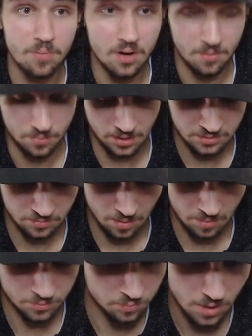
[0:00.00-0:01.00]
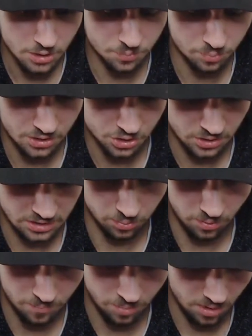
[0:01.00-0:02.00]
put up as much pressure as
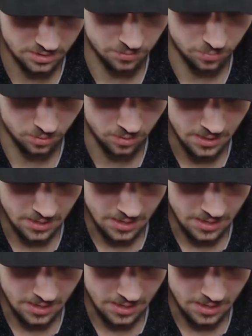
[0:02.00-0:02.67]
possible.